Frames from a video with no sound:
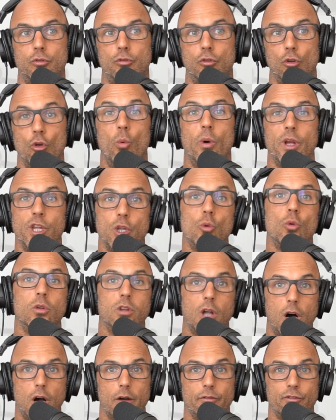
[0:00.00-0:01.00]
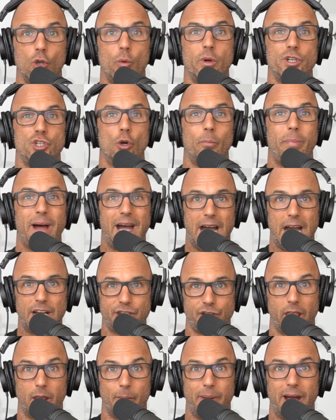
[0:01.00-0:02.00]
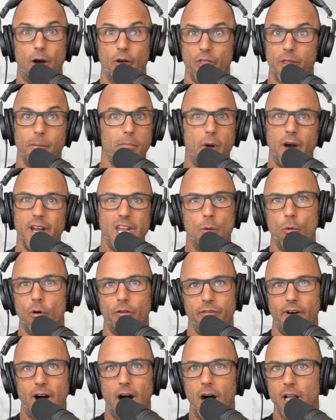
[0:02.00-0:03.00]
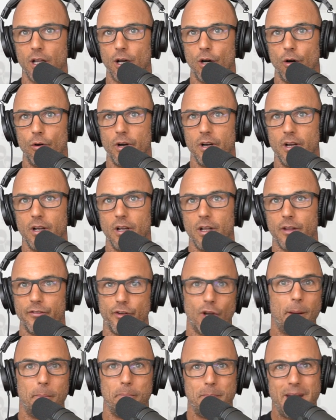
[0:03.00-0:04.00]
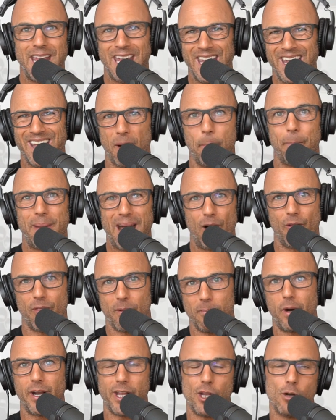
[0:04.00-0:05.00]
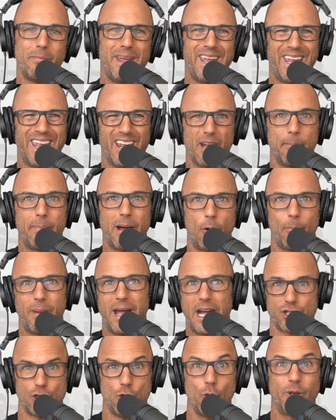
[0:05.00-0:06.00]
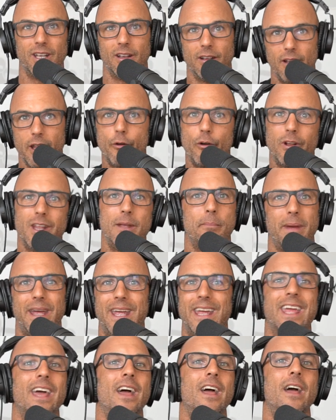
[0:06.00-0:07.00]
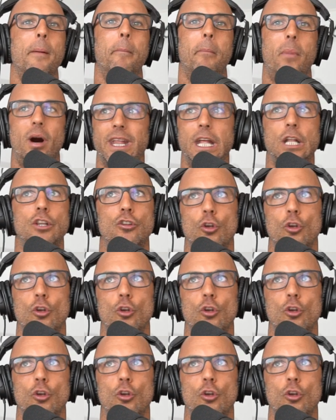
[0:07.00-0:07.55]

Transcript: do what you love, do what you're passionate about, the money will follow. If you're not making it about the money, you're making it about passion. You can literally make money